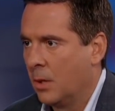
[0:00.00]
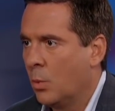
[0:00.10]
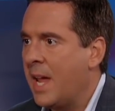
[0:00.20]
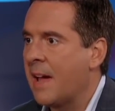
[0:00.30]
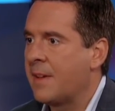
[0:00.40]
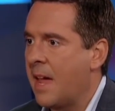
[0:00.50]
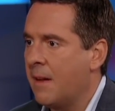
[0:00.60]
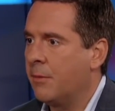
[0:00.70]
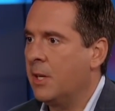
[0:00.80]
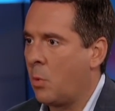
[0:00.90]
We have
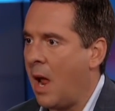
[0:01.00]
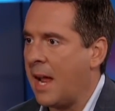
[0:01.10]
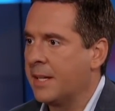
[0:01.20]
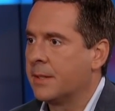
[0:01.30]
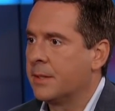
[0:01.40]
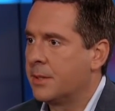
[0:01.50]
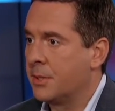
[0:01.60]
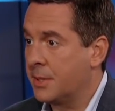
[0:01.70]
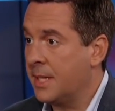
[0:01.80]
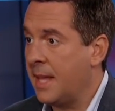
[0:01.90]
every right
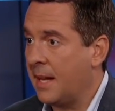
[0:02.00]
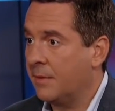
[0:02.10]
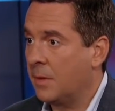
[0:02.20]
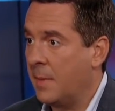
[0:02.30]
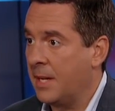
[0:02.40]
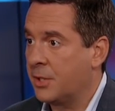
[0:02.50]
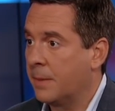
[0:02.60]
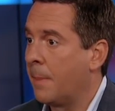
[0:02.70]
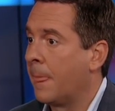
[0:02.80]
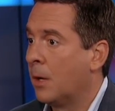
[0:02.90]
to see that
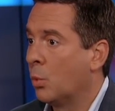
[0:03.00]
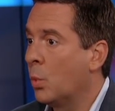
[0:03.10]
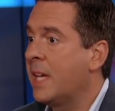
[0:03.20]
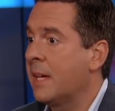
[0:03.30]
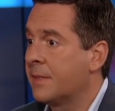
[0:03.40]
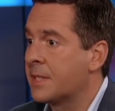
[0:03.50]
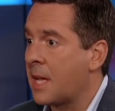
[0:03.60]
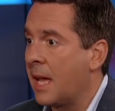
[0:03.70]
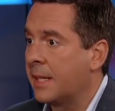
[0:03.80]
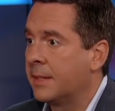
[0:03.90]
information. We have
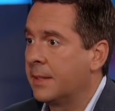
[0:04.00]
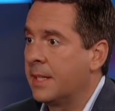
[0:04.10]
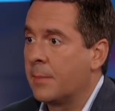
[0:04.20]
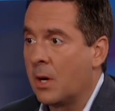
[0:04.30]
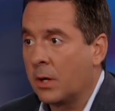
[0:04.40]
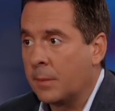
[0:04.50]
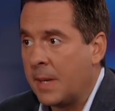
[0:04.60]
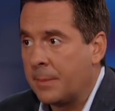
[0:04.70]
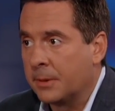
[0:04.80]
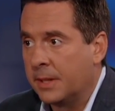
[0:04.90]
decided that the American
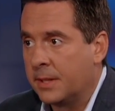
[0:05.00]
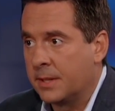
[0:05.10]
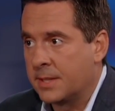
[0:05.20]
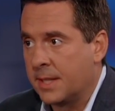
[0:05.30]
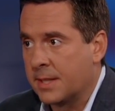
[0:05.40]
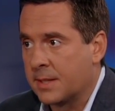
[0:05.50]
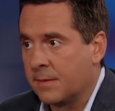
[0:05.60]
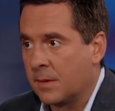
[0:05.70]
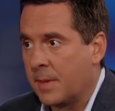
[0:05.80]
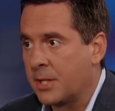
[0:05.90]
people need to see this
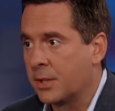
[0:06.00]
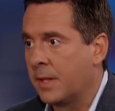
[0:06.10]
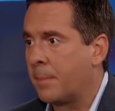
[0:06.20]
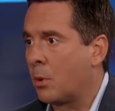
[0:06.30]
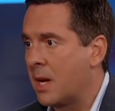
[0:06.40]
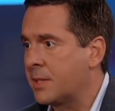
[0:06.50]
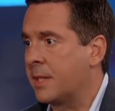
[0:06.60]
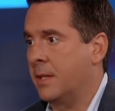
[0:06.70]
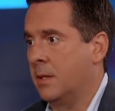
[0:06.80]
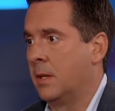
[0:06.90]
information. The
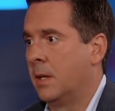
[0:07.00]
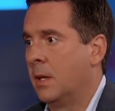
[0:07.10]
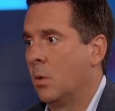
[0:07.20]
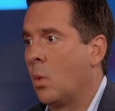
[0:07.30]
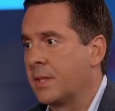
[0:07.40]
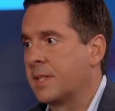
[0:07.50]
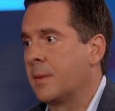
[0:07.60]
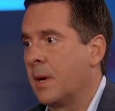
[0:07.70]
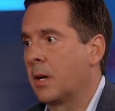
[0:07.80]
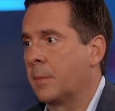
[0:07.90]
president wants the
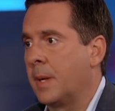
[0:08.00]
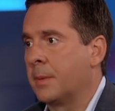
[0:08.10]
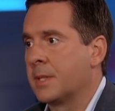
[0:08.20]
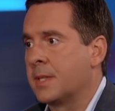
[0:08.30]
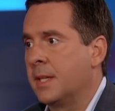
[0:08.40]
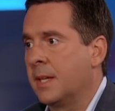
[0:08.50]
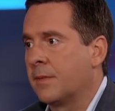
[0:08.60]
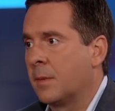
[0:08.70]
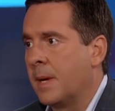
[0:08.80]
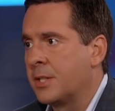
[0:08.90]
American people to see the
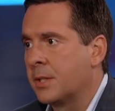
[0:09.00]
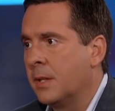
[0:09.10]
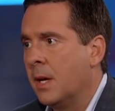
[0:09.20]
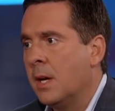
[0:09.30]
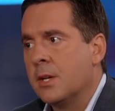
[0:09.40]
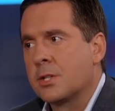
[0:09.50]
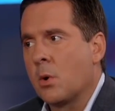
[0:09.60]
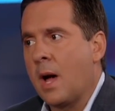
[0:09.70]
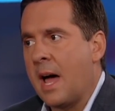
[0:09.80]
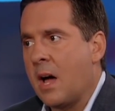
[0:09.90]
information.
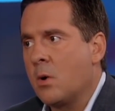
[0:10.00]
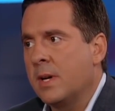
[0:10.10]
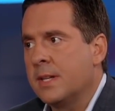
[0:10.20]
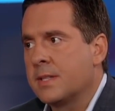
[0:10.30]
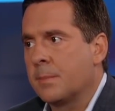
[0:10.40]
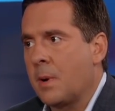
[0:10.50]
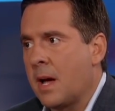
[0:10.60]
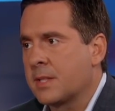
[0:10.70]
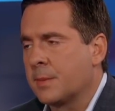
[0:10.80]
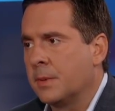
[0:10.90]
So how is it
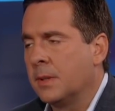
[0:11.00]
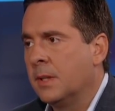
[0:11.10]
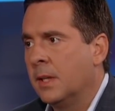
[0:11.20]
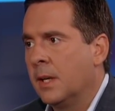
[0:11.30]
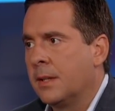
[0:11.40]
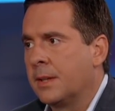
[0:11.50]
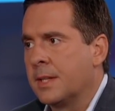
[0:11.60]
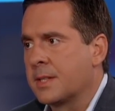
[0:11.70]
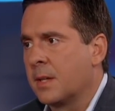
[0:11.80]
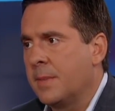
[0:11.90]
possible that
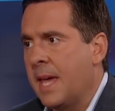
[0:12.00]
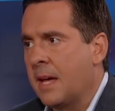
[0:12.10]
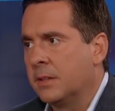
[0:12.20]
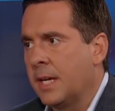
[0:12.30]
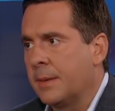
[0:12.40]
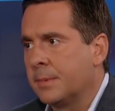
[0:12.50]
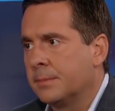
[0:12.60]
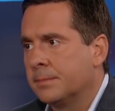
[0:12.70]
this can be held up?